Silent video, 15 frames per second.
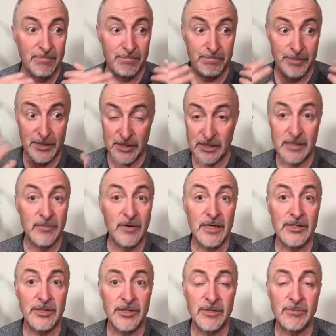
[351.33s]
business and
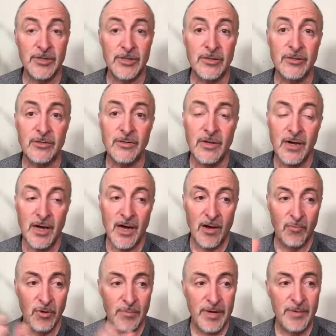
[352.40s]
relationships too,
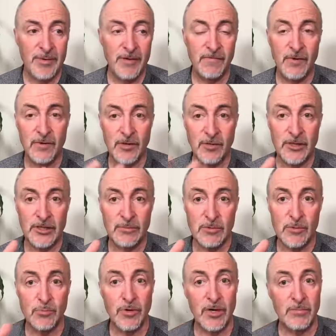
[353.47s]
where maybe you felt the relationship
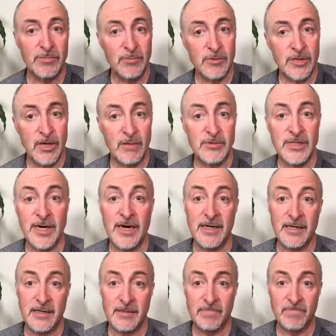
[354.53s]
was, was
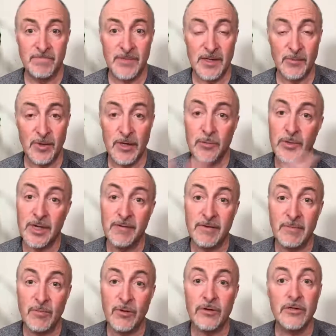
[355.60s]
lopsided, where you were
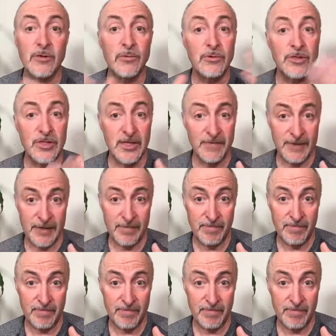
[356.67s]
giving more than you were receiving.